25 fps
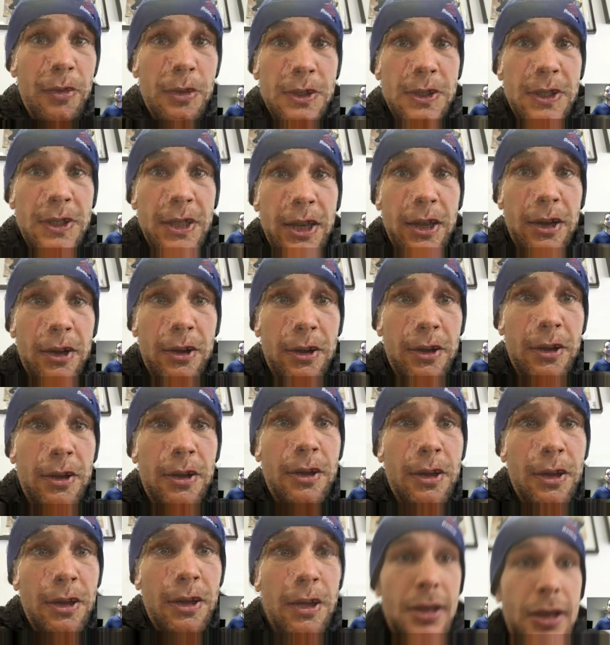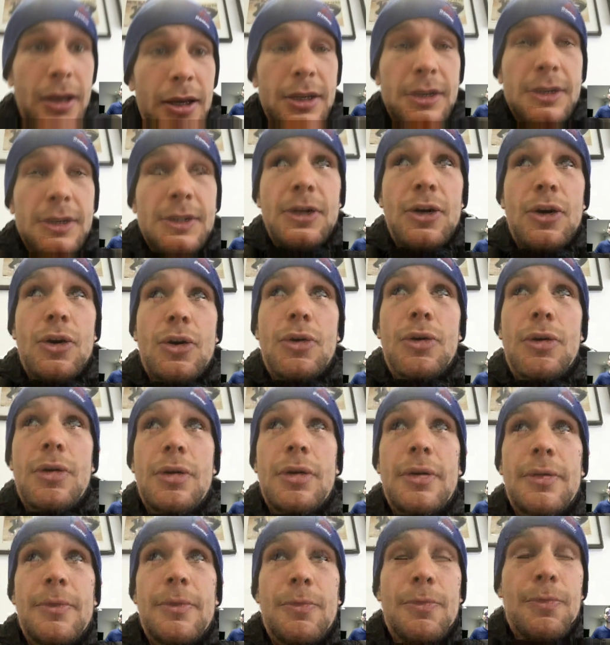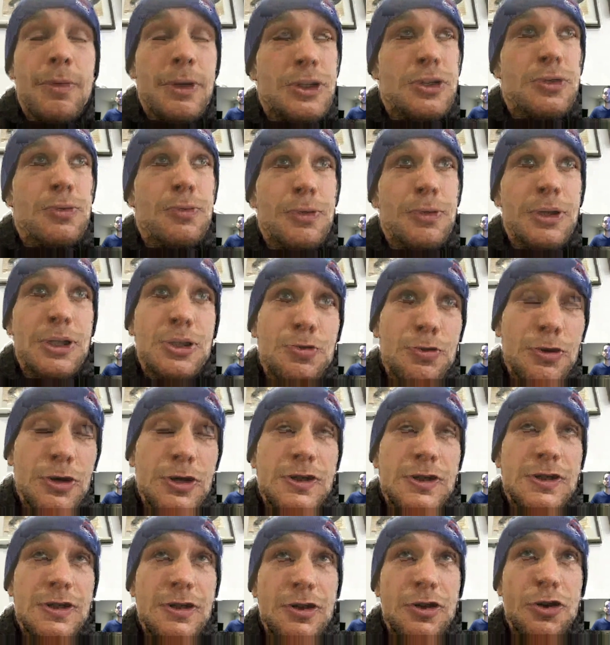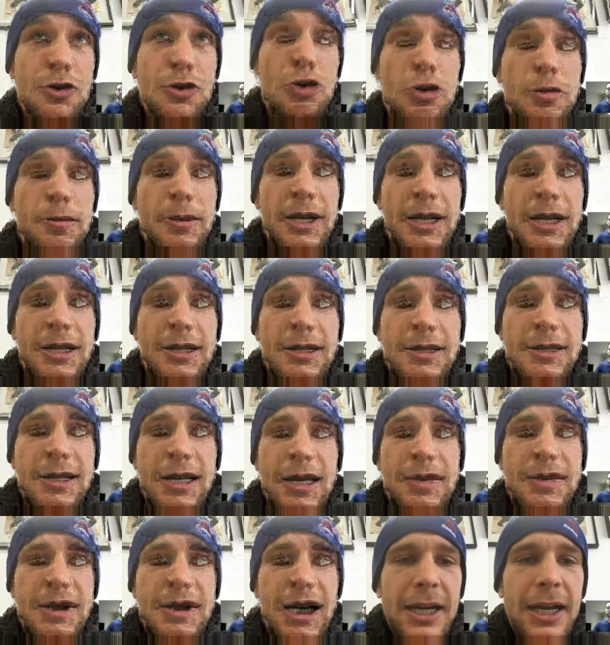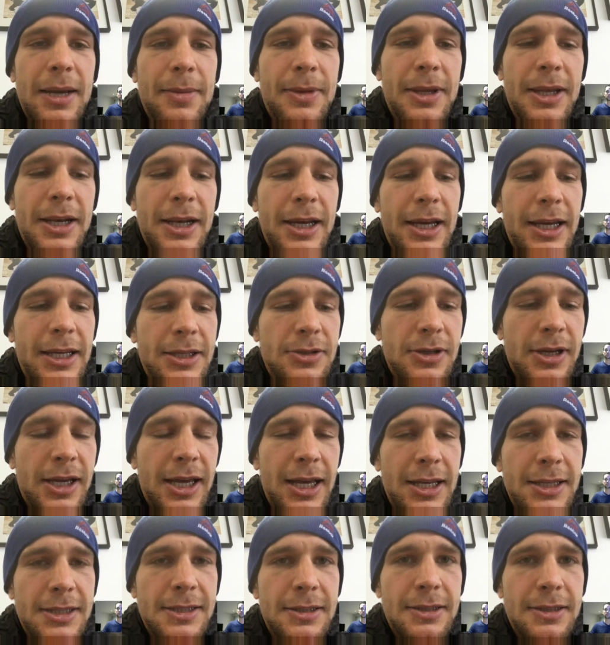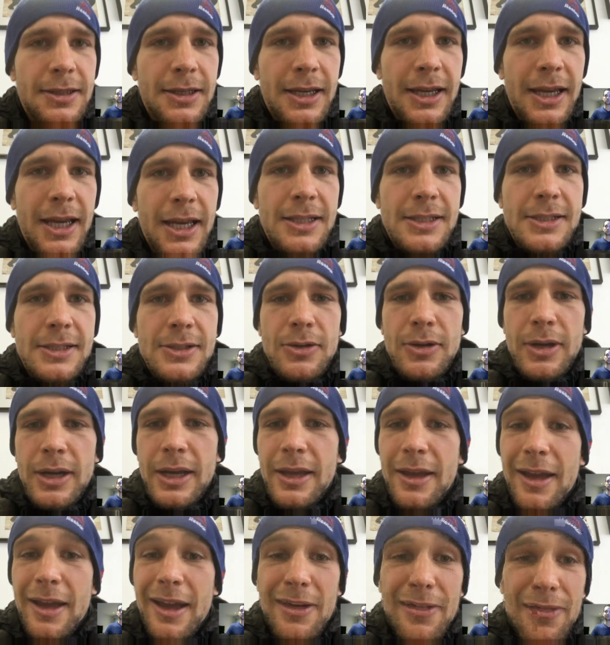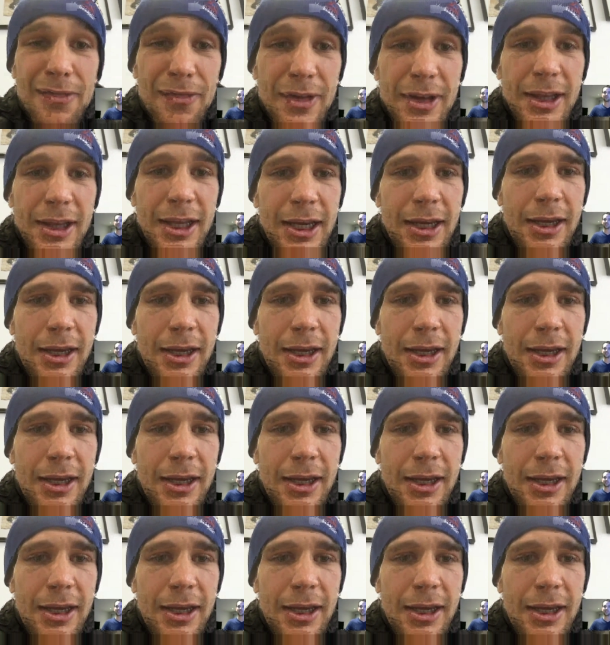was there. So which was good, but at the same time, then I had to cancel it again. So I feel like